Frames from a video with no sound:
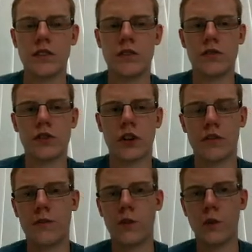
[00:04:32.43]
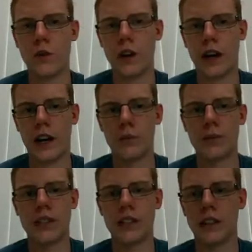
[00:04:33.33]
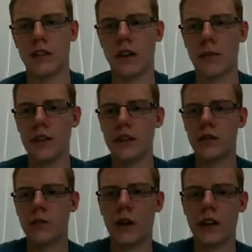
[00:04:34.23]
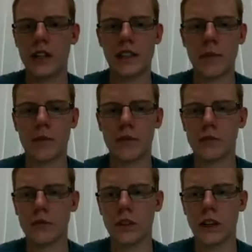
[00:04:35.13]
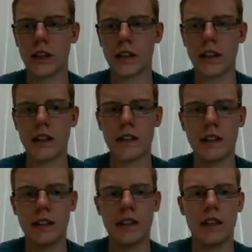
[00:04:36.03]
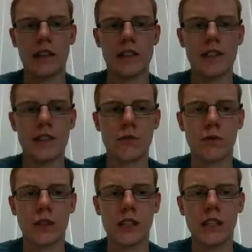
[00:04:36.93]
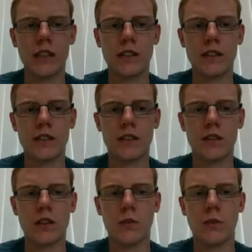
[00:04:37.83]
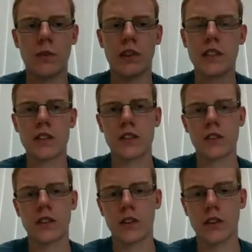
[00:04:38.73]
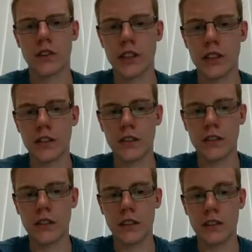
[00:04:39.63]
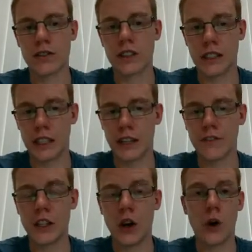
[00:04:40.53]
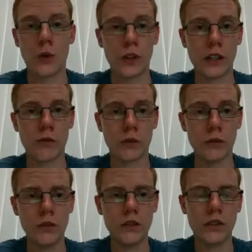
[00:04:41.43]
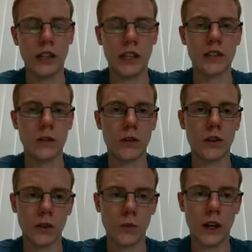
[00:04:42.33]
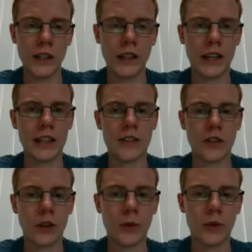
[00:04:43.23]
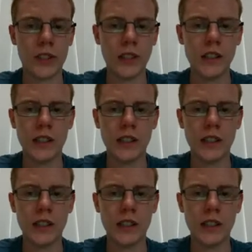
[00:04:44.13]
So for our particular grammar, one example rule like that is this rule here. This is interestingly enough, the only rule that is longer than 1 that has terminals in it.